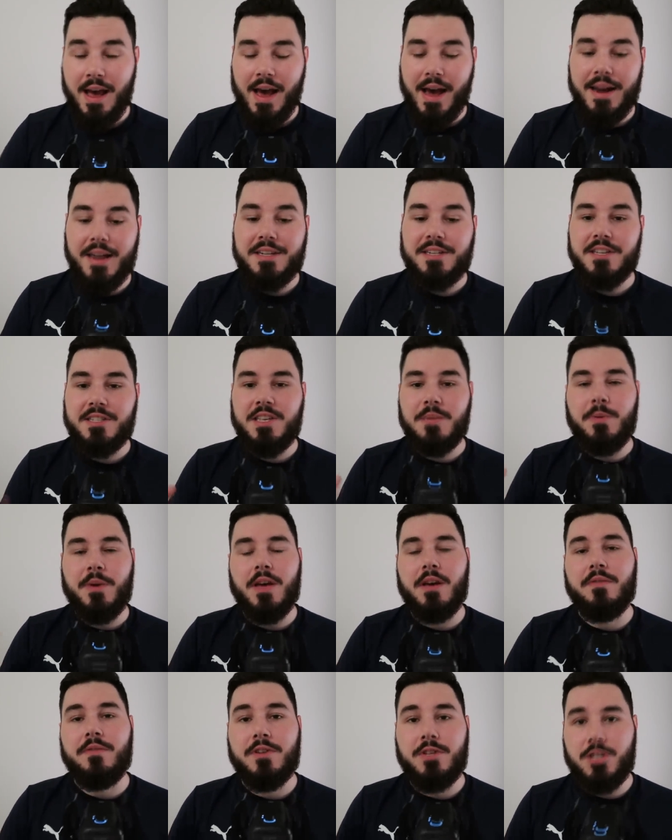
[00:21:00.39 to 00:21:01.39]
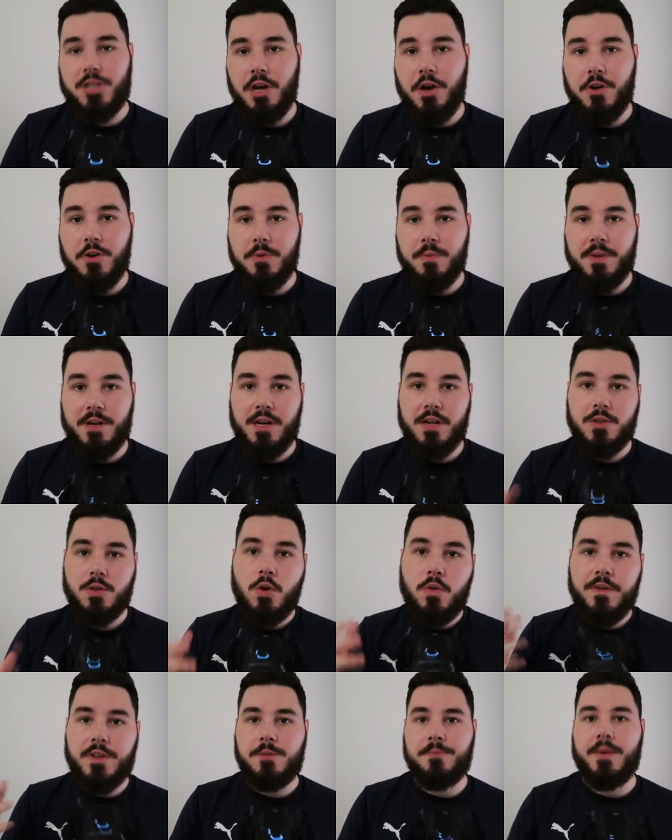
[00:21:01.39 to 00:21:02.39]
And it's just a bit of a joke because
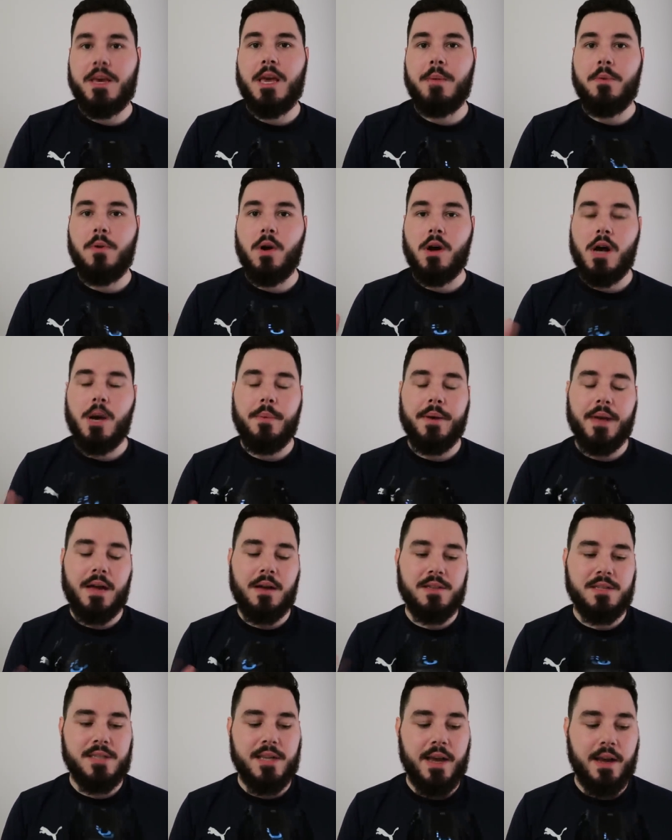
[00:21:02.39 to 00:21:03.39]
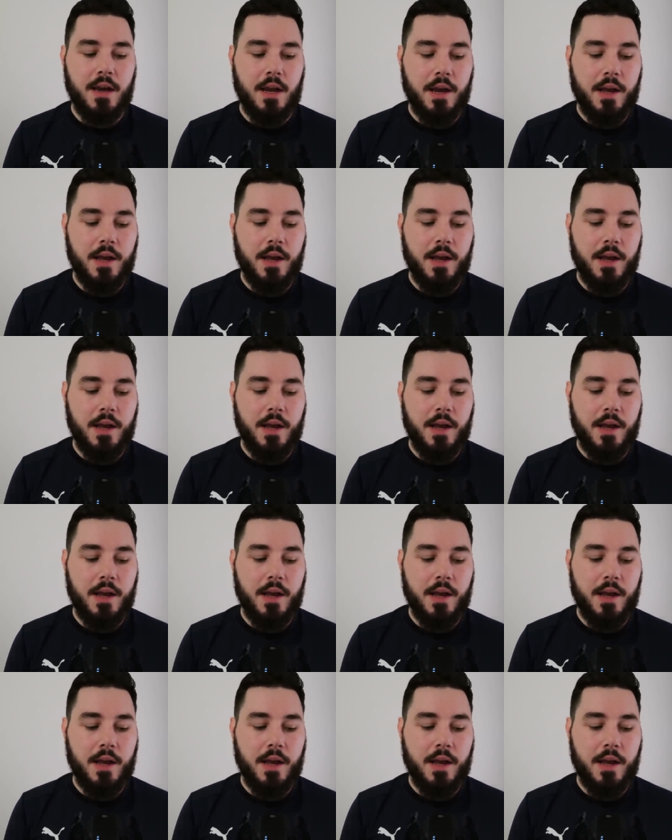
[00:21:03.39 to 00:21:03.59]
all these people are coming out and saying,